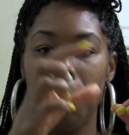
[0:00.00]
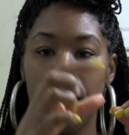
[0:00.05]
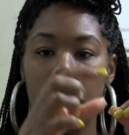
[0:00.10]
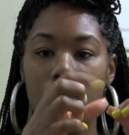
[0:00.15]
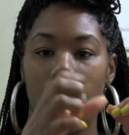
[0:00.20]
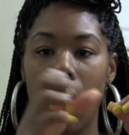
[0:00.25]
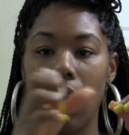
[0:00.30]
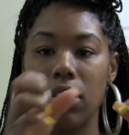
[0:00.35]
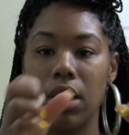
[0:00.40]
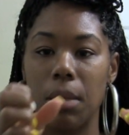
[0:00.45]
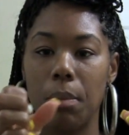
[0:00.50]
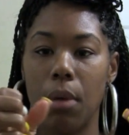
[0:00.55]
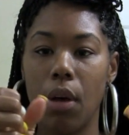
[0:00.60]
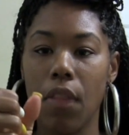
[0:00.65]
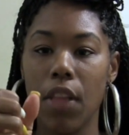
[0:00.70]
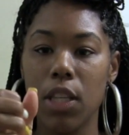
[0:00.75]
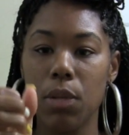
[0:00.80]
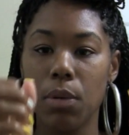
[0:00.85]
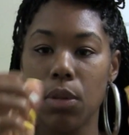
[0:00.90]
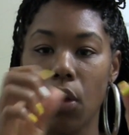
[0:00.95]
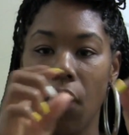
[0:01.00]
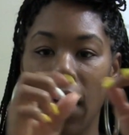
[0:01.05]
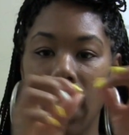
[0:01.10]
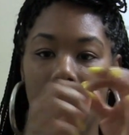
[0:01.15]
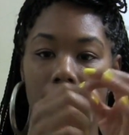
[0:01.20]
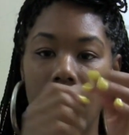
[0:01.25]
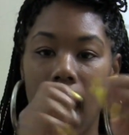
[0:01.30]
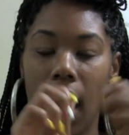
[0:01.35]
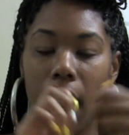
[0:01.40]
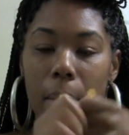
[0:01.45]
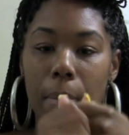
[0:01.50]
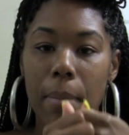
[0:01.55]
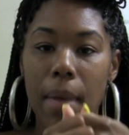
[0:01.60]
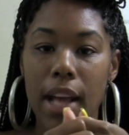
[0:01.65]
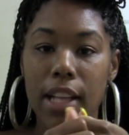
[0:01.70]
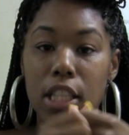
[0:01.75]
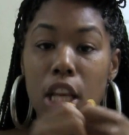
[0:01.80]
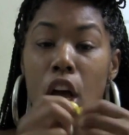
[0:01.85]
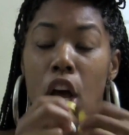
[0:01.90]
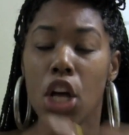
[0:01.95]
pull out some on this one, so they can kind of
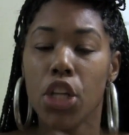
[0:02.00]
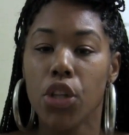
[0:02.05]
mix,